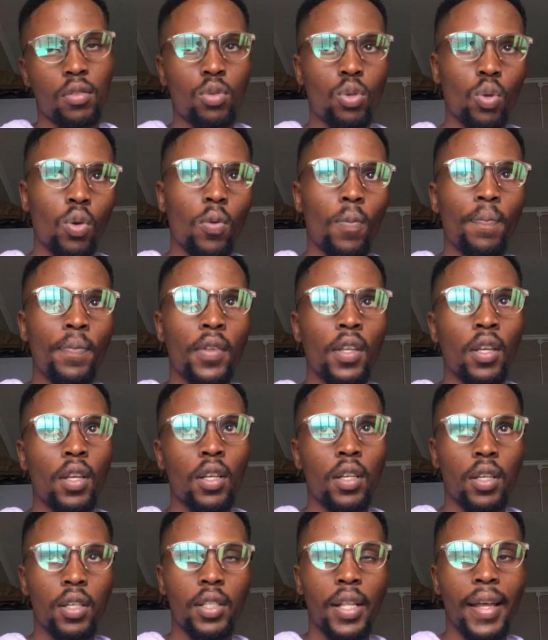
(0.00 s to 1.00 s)
So,
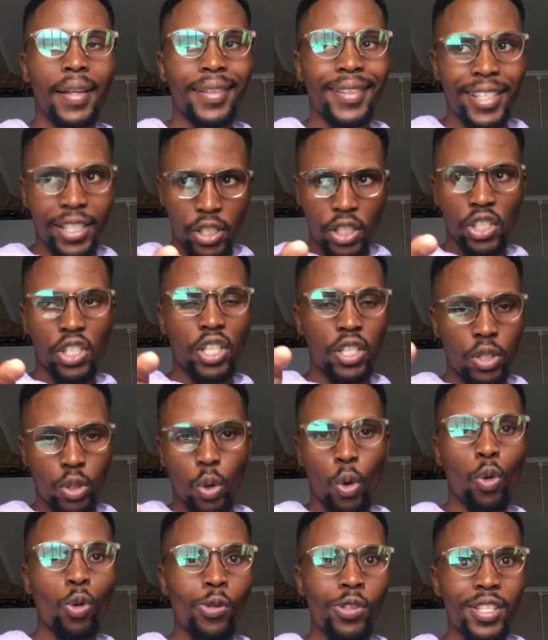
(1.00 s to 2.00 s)
like, let's just
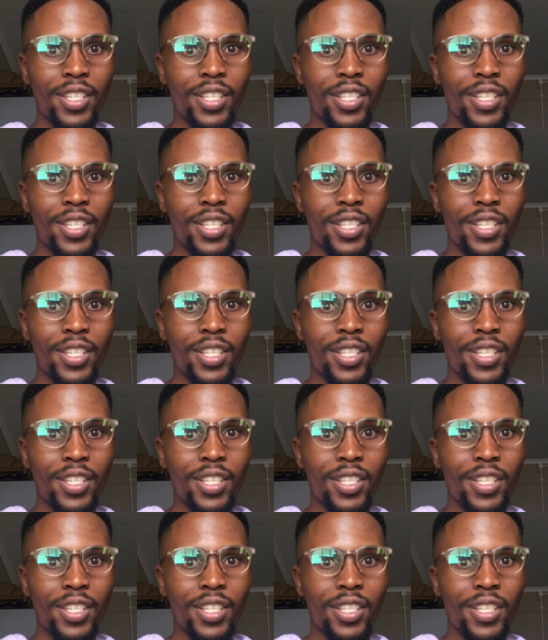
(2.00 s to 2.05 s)
go